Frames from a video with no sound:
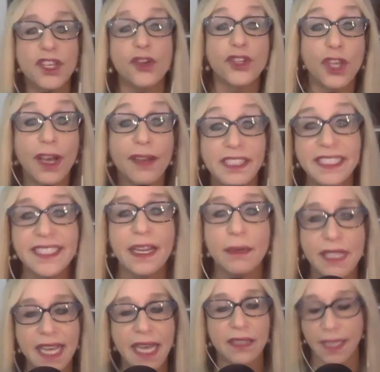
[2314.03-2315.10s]
So you have to send
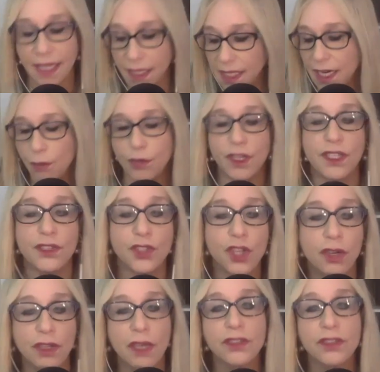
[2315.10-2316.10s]
me that link, and I'll put it in the show notes.